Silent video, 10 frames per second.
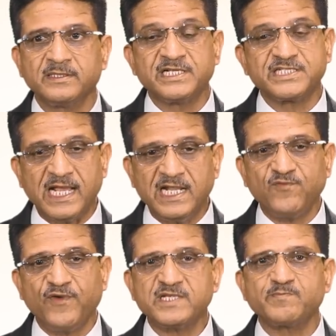the challenge
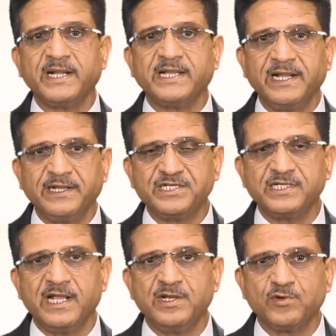faced by
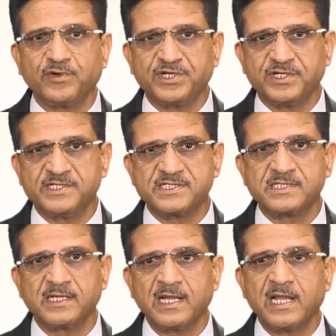dietitian and nutritionists
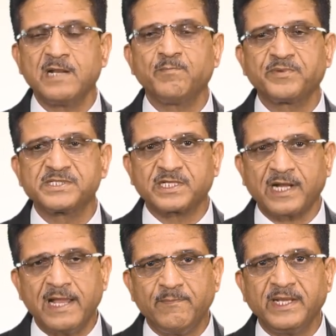in
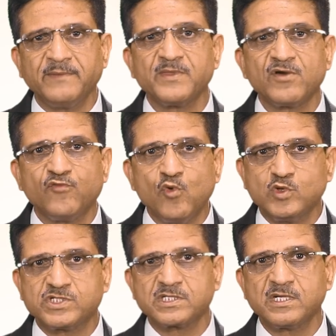prescribing
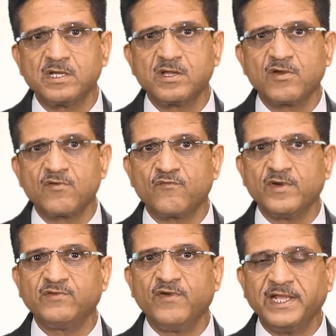foods
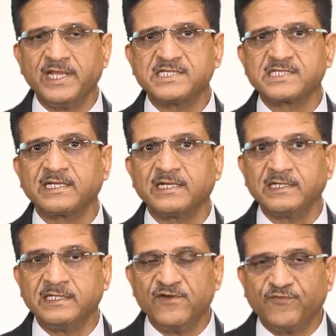with various
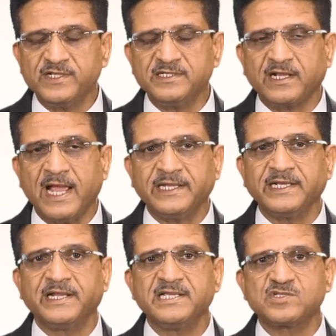different
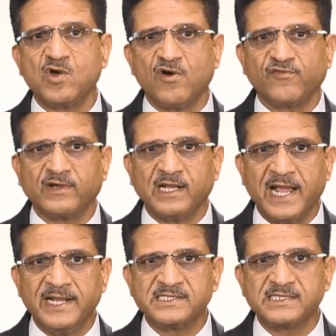categories of
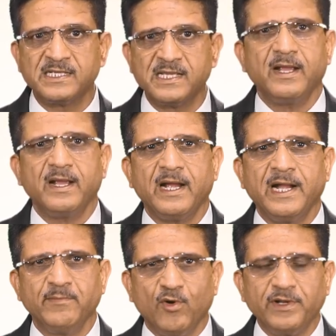clients,
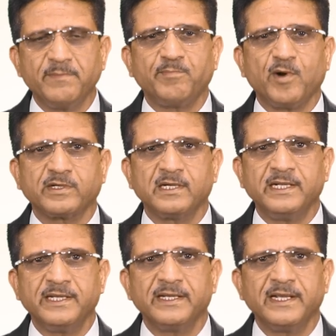and more
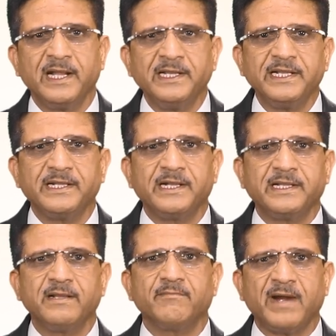importantly,
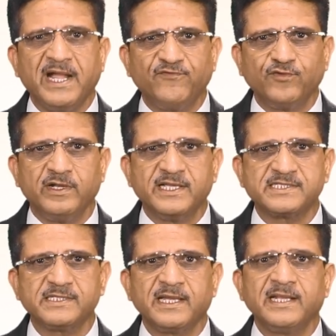integrating
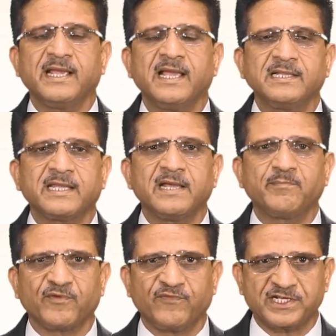mindfulness in healthcare
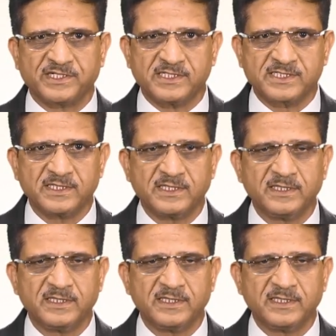professionals.